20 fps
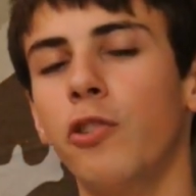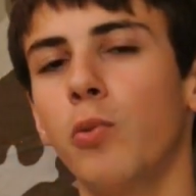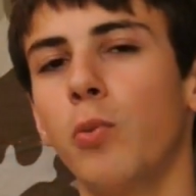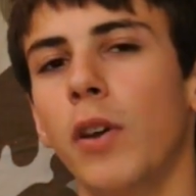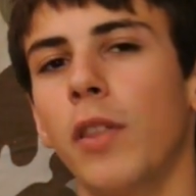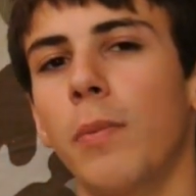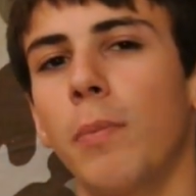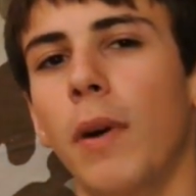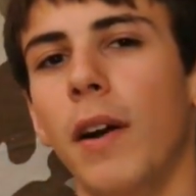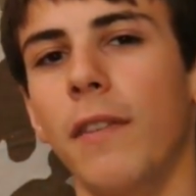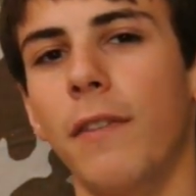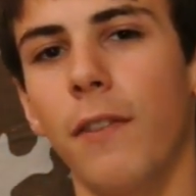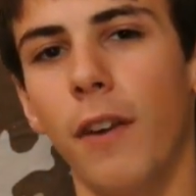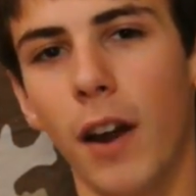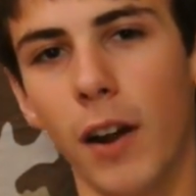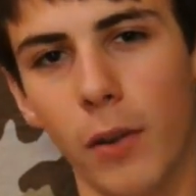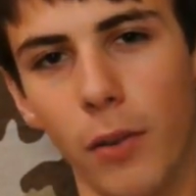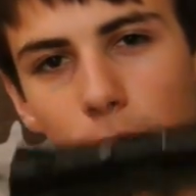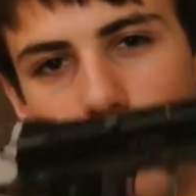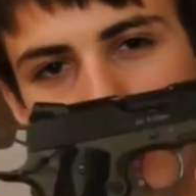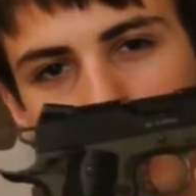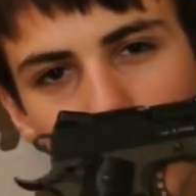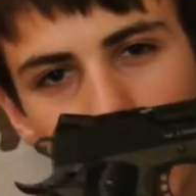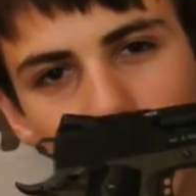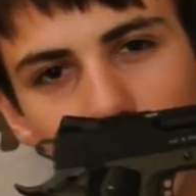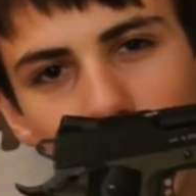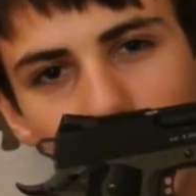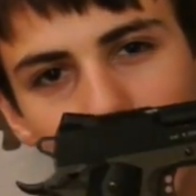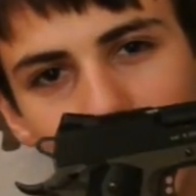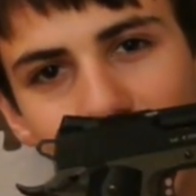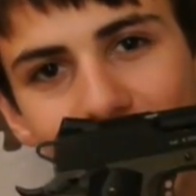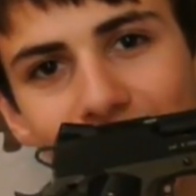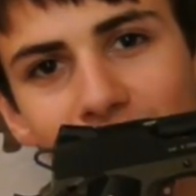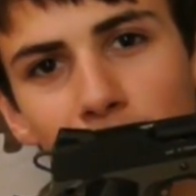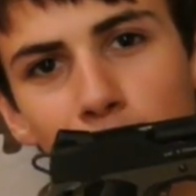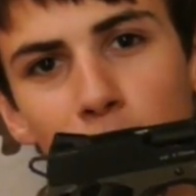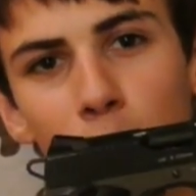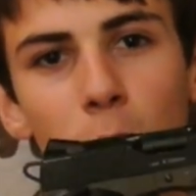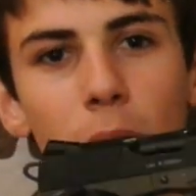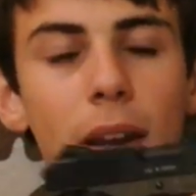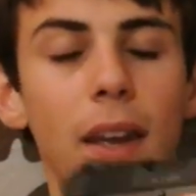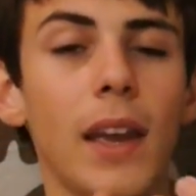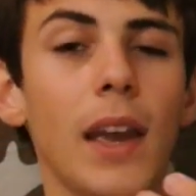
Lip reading: with my final thoughts on the KWA